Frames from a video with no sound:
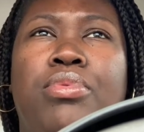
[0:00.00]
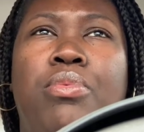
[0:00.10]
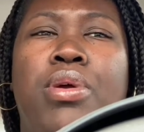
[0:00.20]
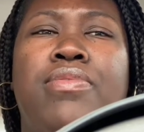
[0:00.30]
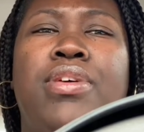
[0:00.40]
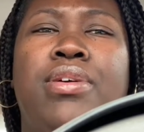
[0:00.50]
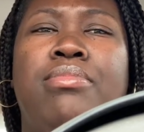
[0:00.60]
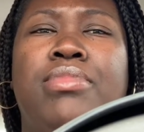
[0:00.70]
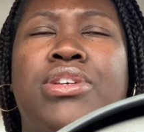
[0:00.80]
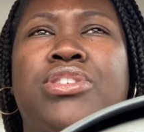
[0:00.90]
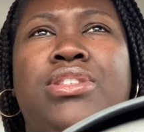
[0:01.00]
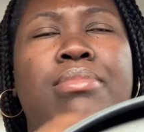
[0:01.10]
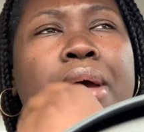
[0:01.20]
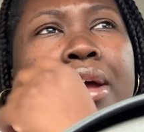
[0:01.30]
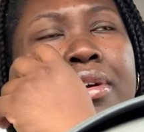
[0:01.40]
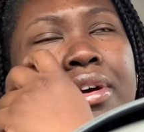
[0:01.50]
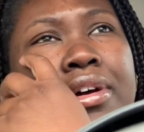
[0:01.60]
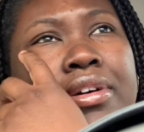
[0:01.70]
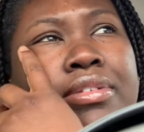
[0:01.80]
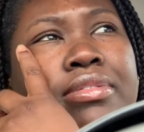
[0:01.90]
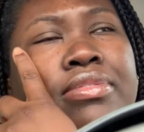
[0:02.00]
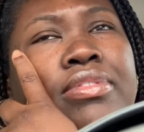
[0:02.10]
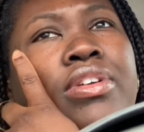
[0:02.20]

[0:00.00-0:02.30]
One of them is just a matter of,